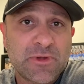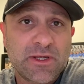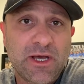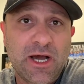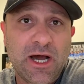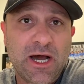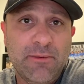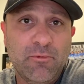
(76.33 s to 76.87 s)

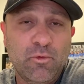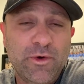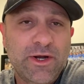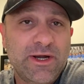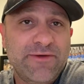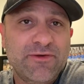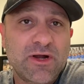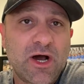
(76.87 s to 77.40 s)
we
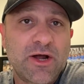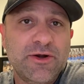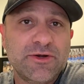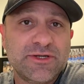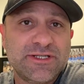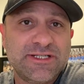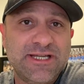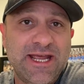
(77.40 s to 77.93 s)
don't even
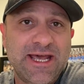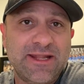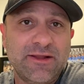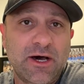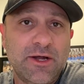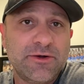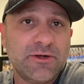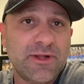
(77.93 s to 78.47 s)
understand
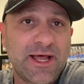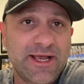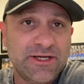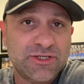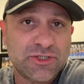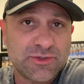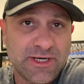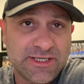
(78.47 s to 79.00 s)
the underlying
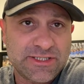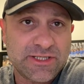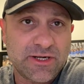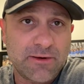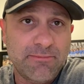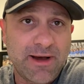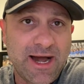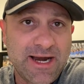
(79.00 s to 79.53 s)
stress that
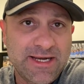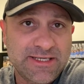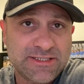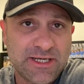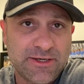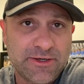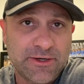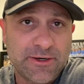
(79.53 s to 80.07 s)
our body's
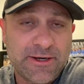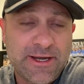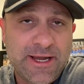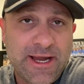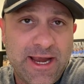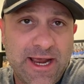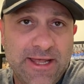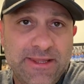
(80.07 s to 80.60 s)
under.
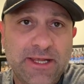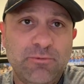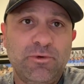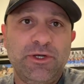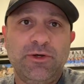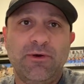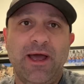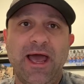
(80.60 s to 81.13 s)
And then
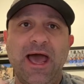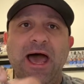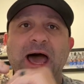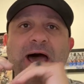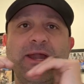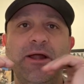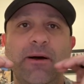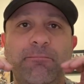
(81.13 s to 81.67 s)
when you
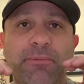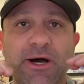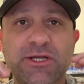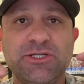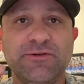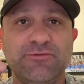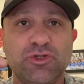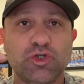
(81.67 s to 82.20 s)
add a
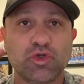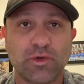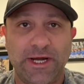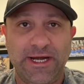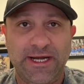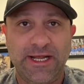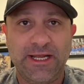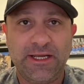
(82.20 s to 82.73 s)
bunch of
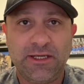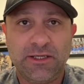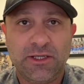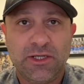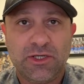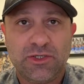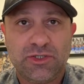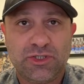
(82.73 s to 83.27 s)
training
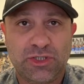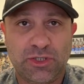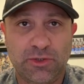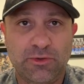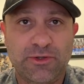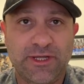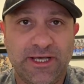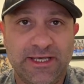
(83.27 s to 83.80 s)

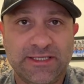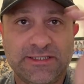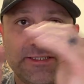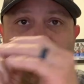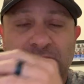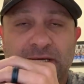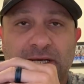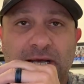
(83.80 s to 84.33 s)
to
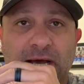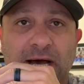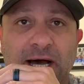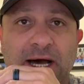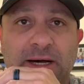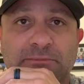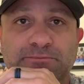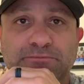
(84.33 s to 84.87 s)
this,
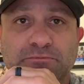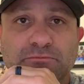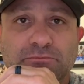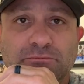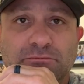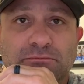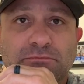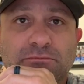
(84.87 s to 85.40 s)
a
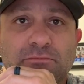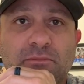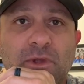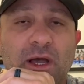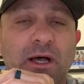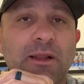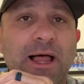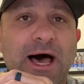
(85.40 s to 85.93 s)

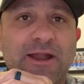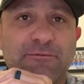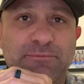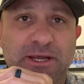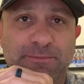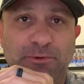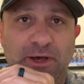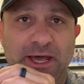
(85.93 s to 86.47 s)
lot of
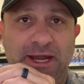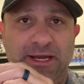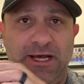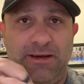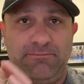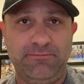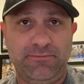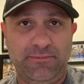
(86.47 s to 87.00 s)
people end
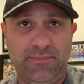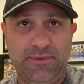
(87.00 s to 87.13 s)
up